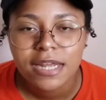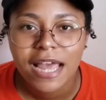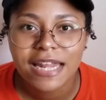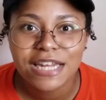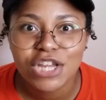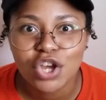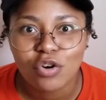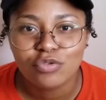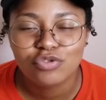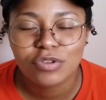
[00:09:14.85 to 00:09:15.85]
And then he
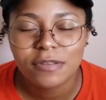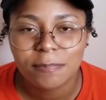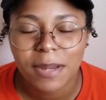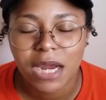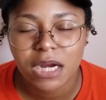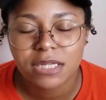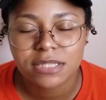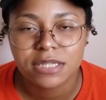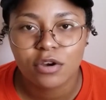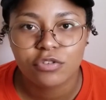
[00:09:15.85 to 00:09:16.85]
goes to his
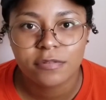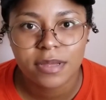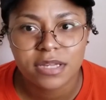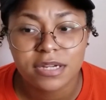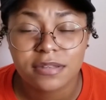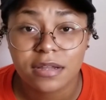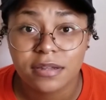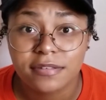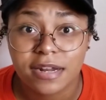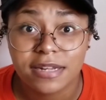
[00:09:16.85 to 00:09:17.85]
parents and he goes to his mother and he's like,
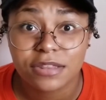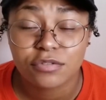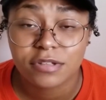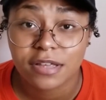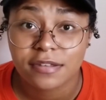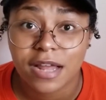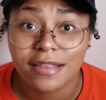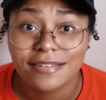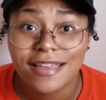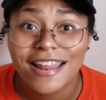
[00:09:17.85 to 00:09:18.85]
listen, I need that
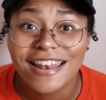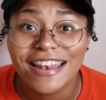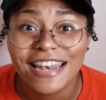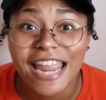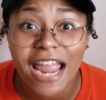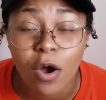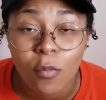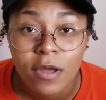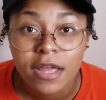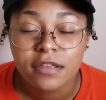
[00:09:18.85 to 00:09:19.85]
$3,000 now.
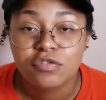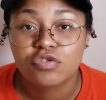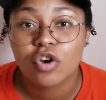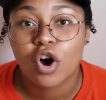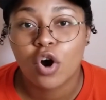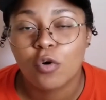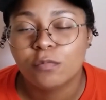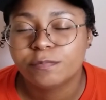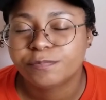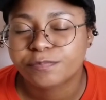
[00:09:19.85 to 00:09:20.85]

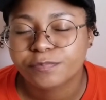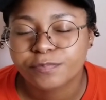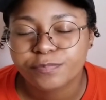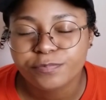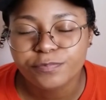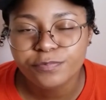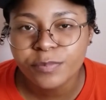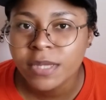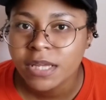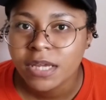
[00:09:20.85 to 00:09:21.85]
So
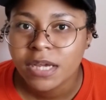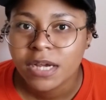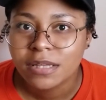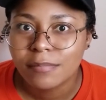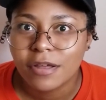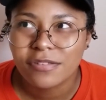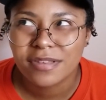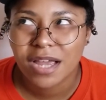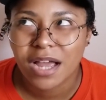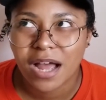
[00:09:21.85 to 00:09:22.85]
the
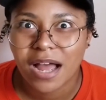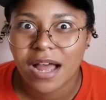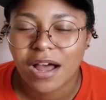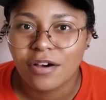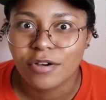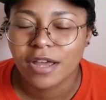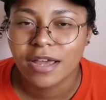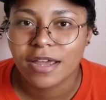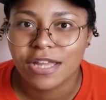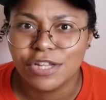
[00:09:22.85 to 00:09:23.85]
mother's like,
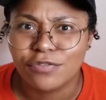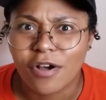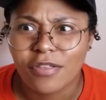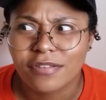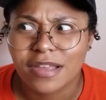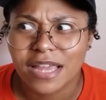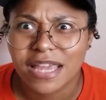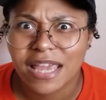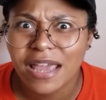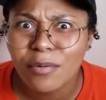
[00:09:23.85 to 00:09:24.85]
okay. And the father's
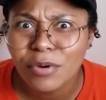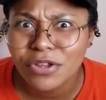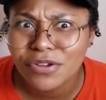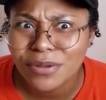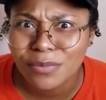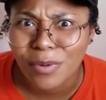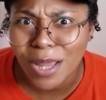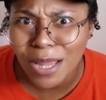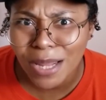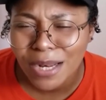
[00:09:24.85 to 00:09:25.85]
like, can't we just
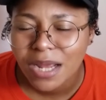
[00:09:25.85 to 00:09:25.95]
wait?